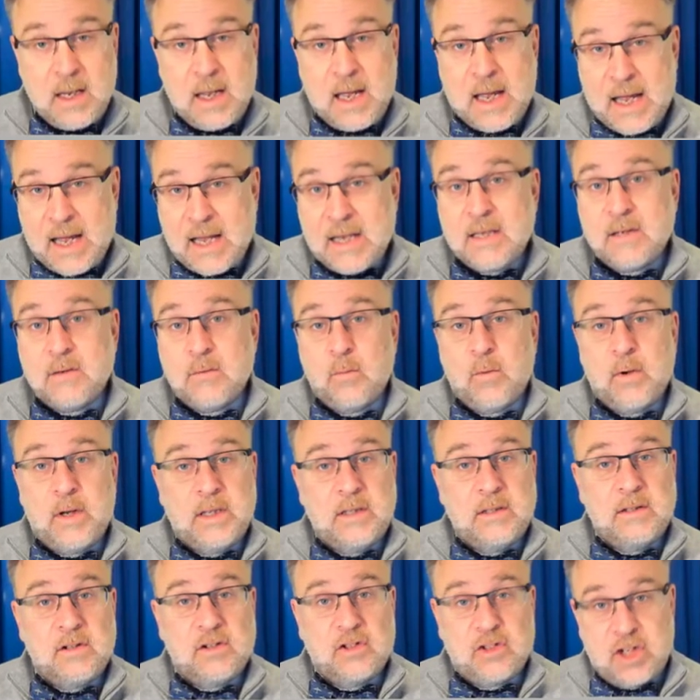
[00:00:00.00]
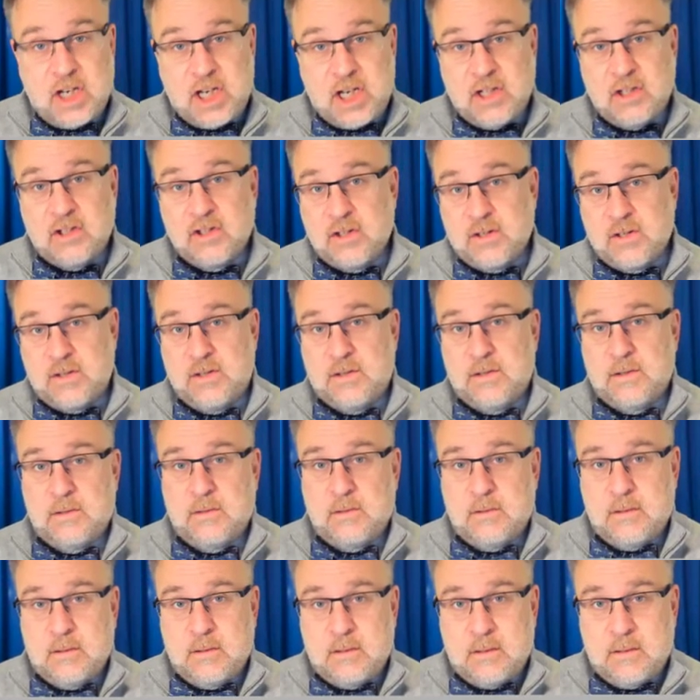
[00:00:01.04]
And when the changes
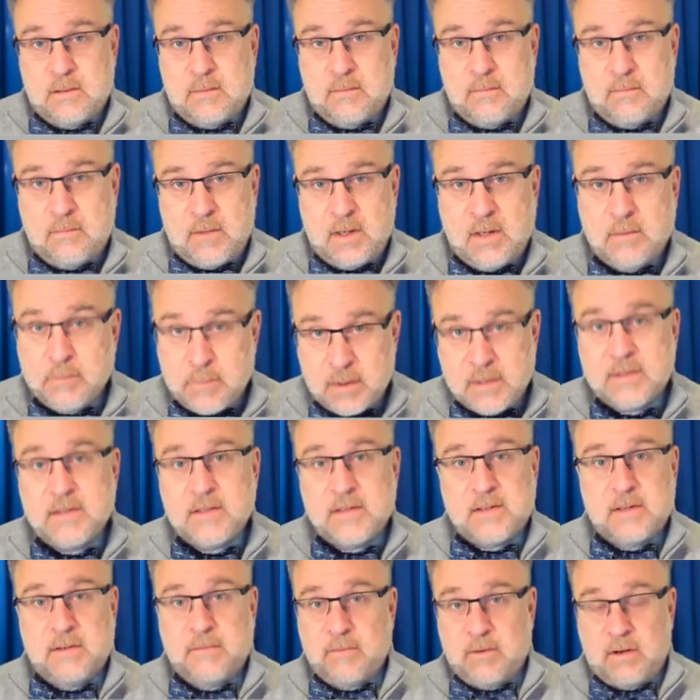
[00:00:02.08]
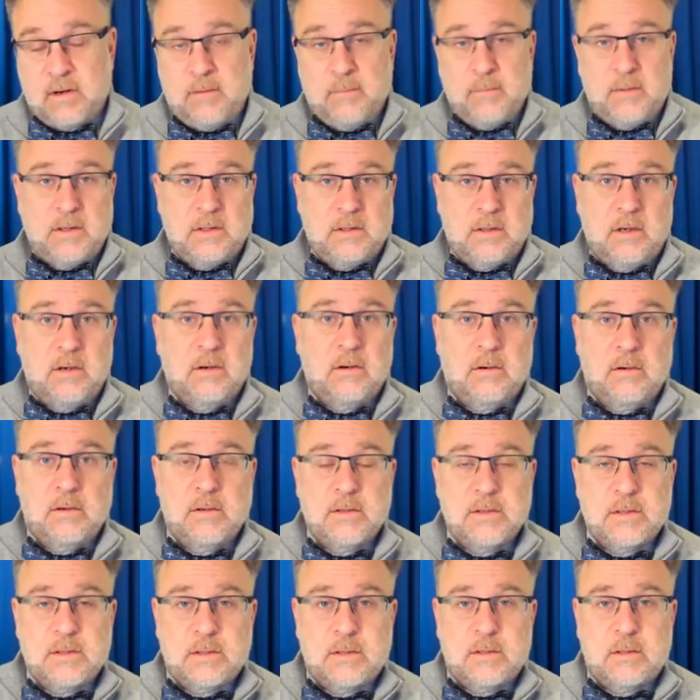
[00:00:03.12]
in business environment
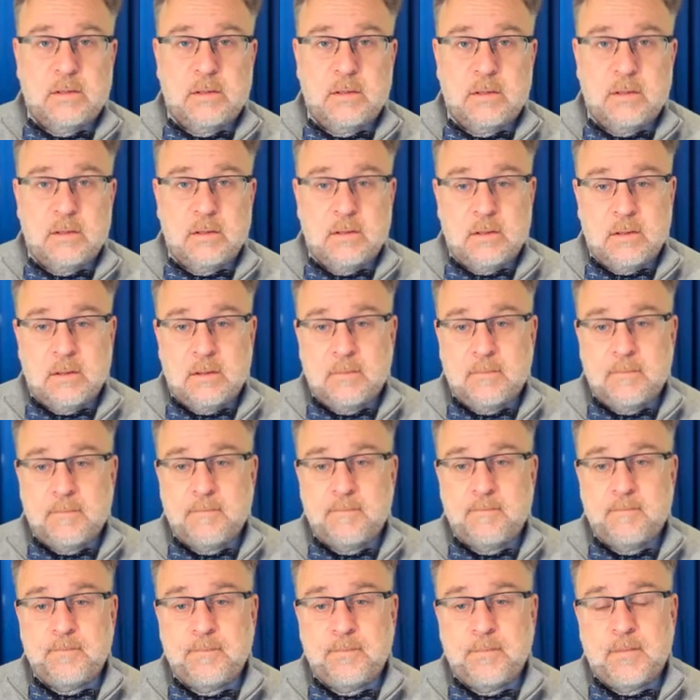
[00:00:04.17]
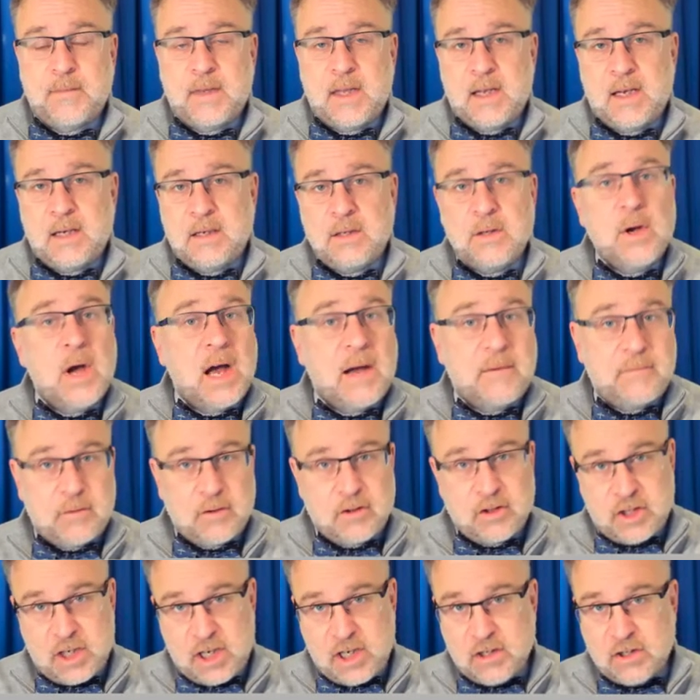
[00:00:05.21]
occurs, then you have to
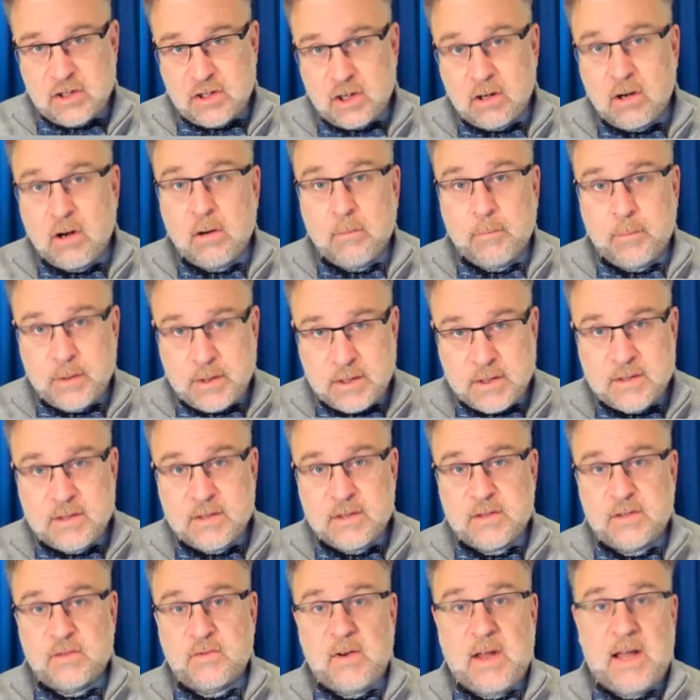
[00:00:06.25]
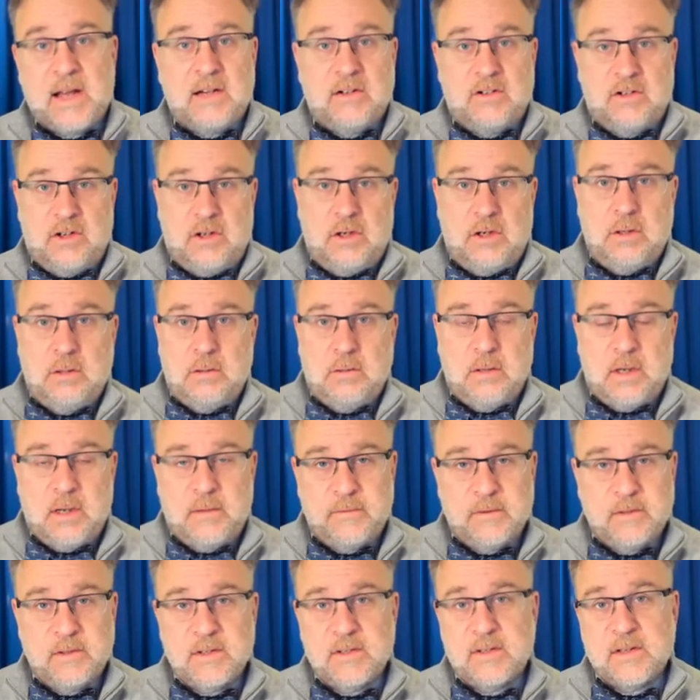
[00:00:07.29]
change the company's strategy. You have
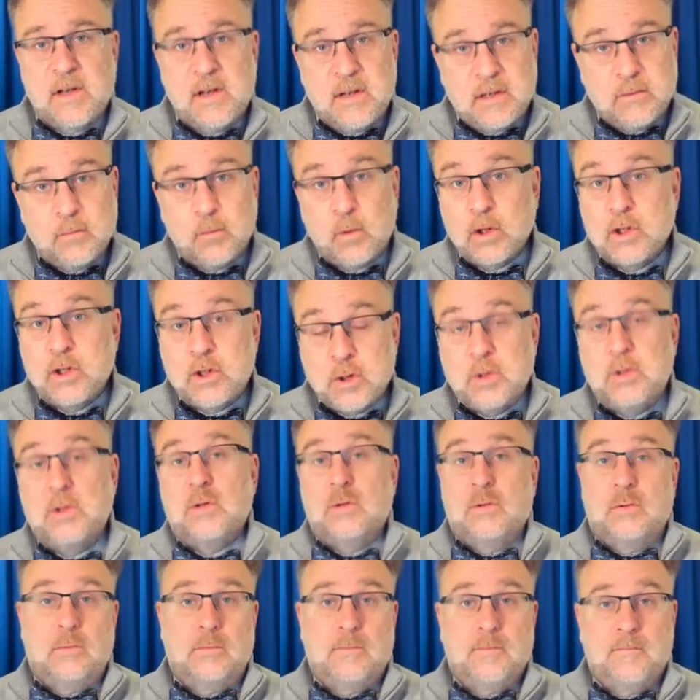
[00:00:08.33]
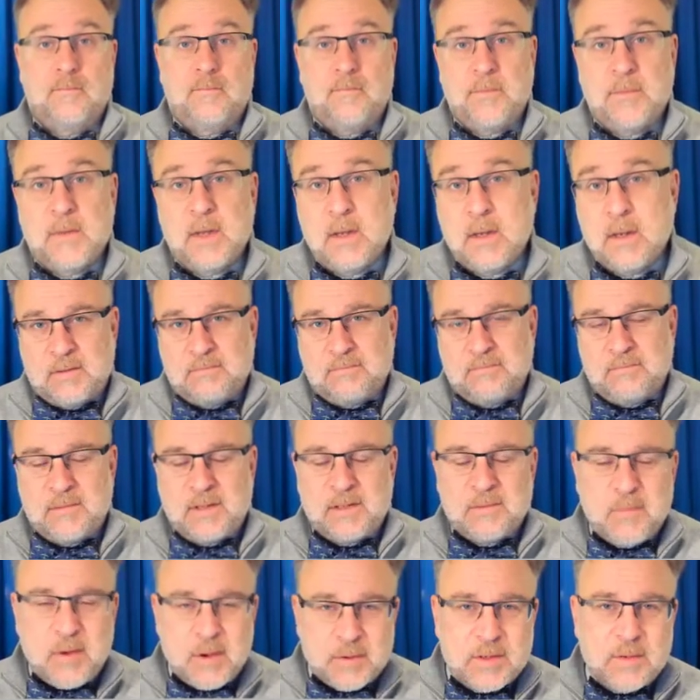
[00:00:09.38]
to decide what to do.
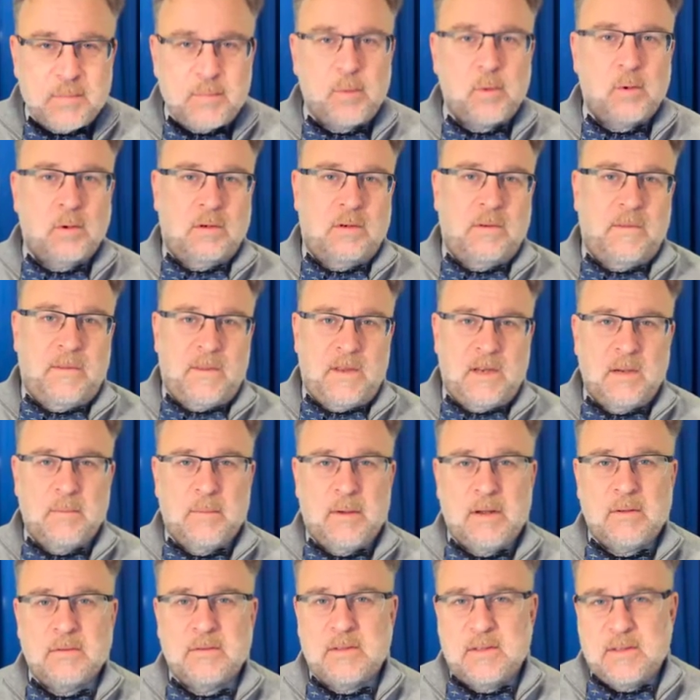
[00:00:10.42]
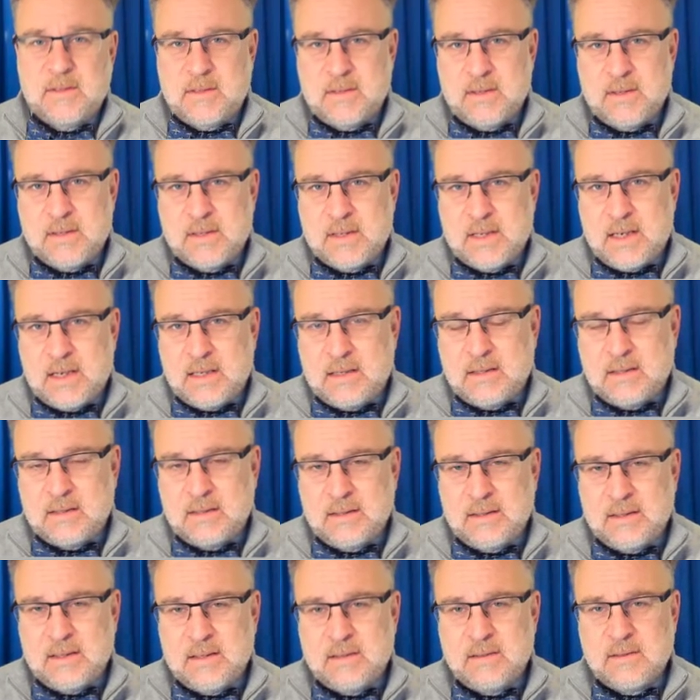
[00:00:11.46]
The most important thing about this is that
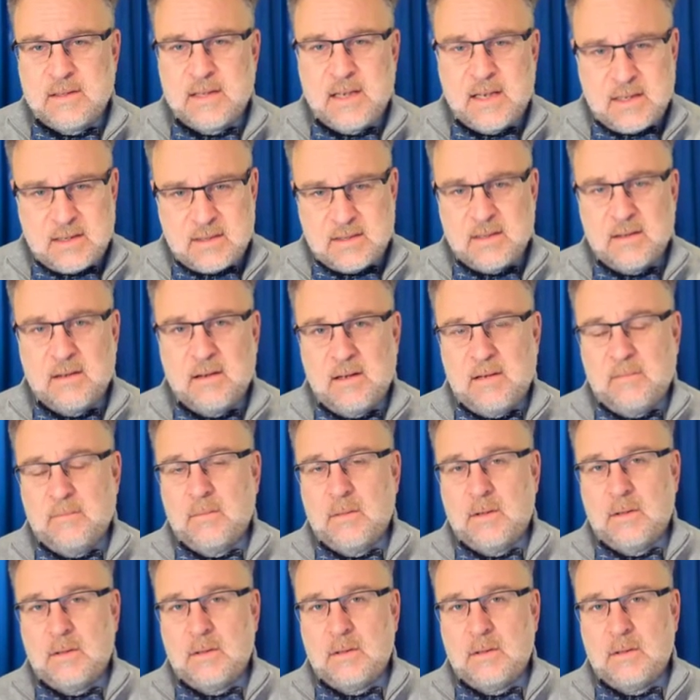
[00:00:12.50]
this takes time.